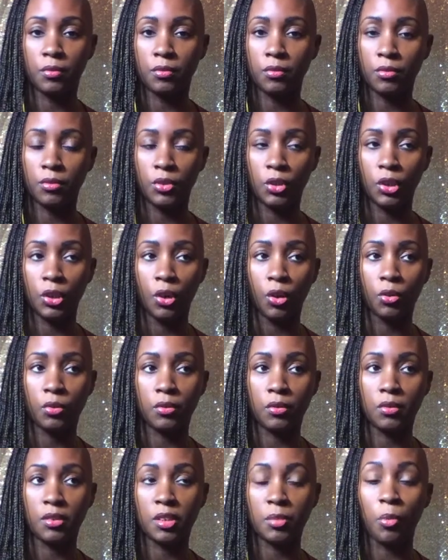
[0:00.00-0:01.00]
you know,
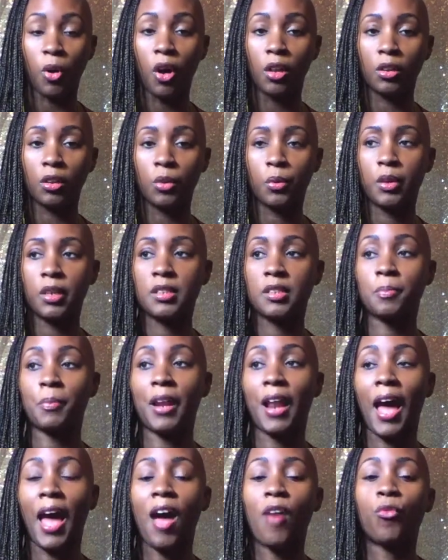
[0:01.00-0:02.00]
smaller ones, but
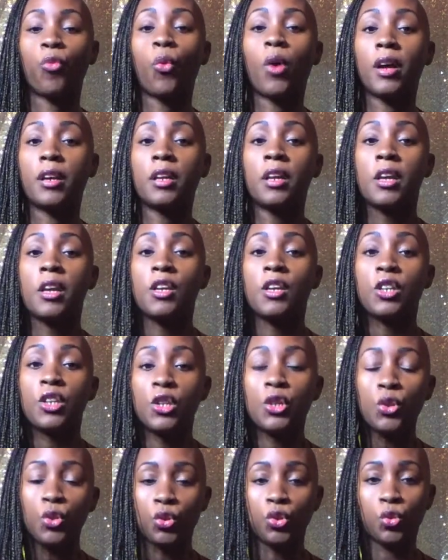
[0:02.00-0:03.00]
I have one
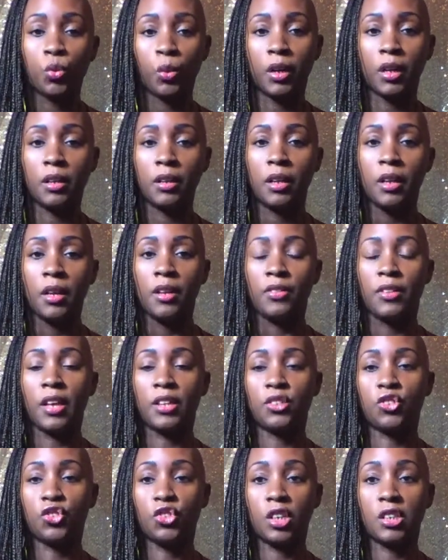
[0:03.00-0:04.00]
huge one
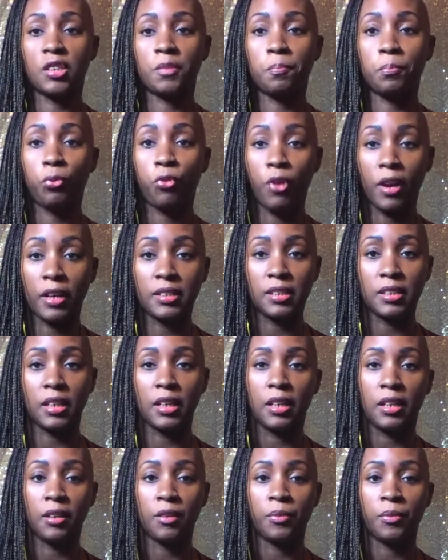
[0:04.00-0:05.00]
that's just
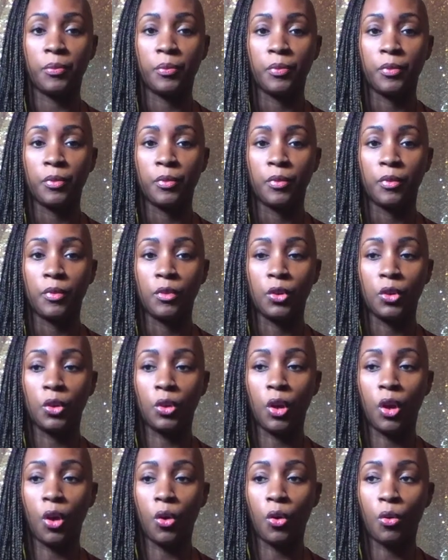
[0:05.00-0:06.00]
pressing, you
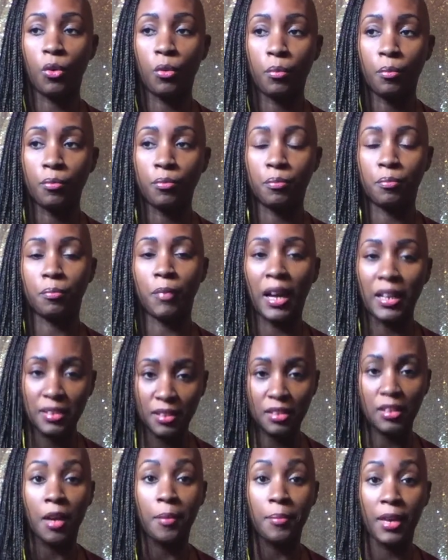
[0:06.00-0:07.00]
know, my
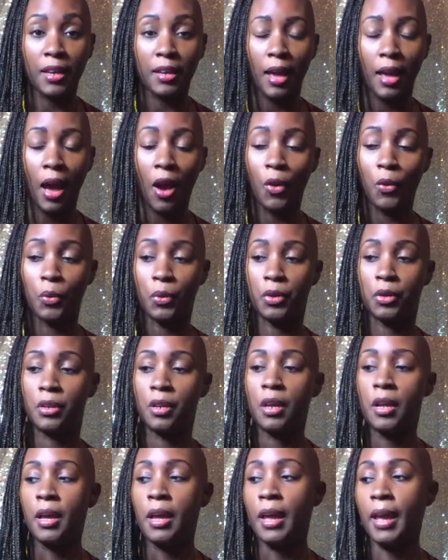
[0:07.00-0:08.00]
stomach outward.
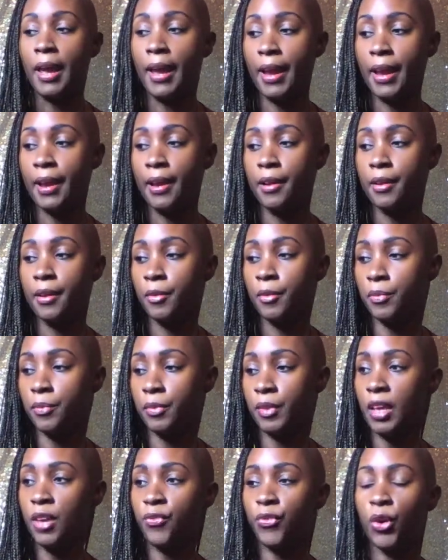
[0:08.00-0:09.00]
And
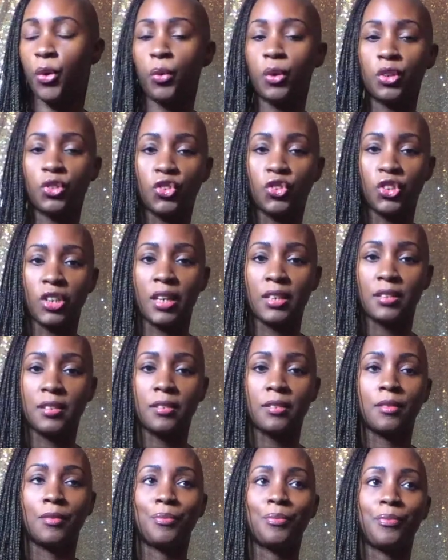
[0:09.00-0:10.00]
if it were just
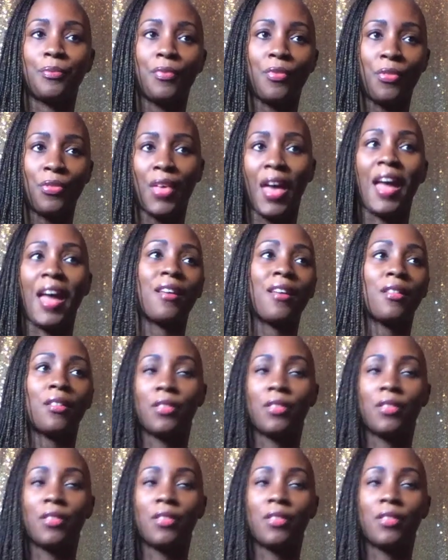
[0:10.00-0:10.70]
that